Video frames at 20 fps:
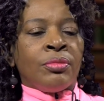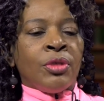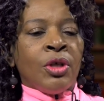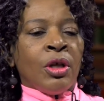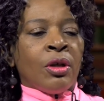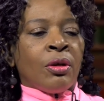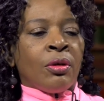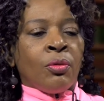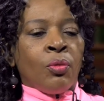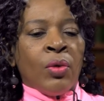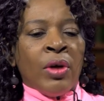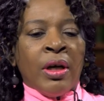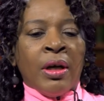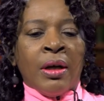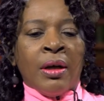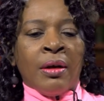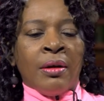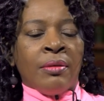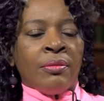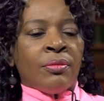you know,
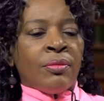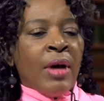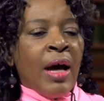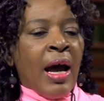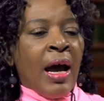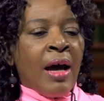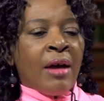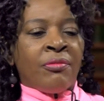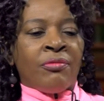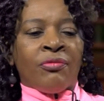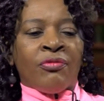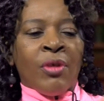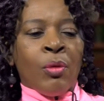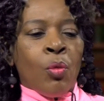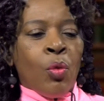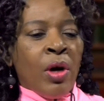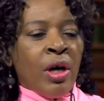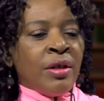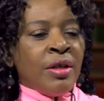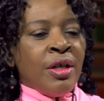we had from
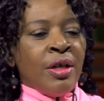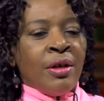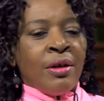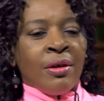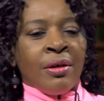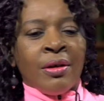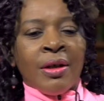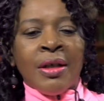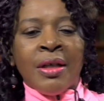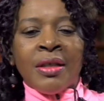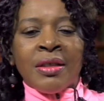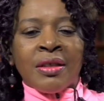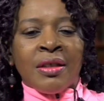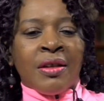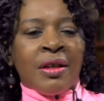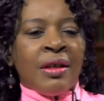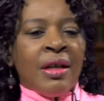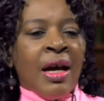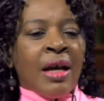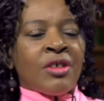one year to
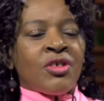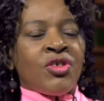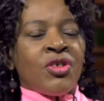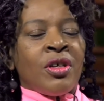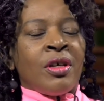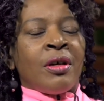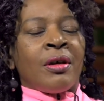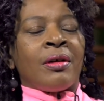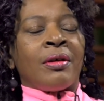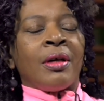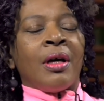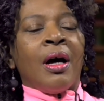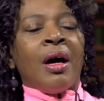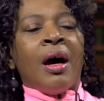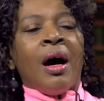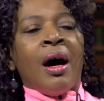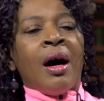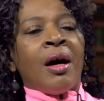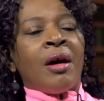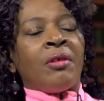the next year
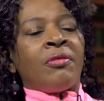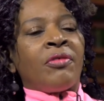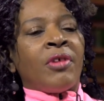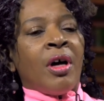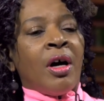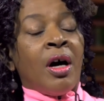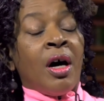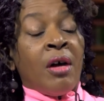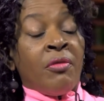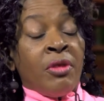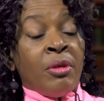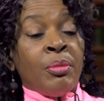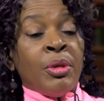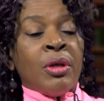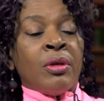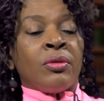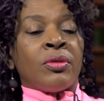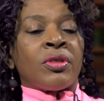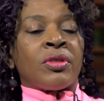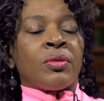of of
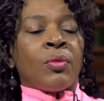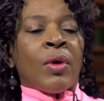abuse.